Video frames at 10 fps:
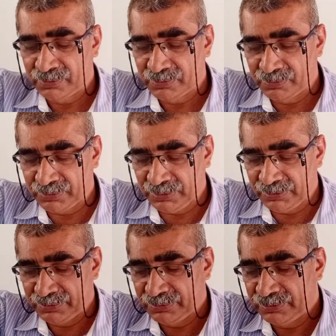Okay.
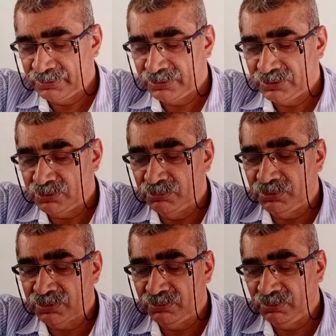
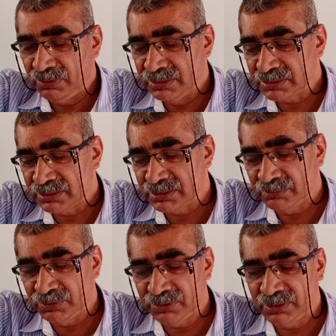Tomorrow we will discuss
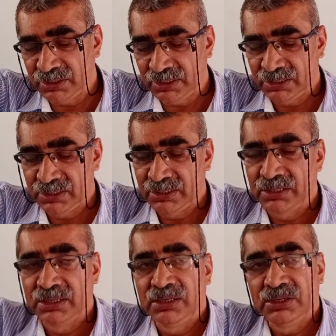about
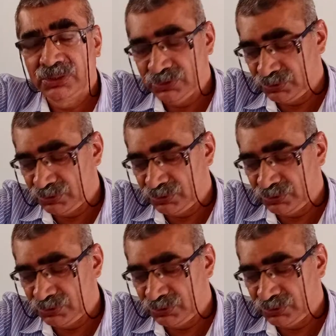the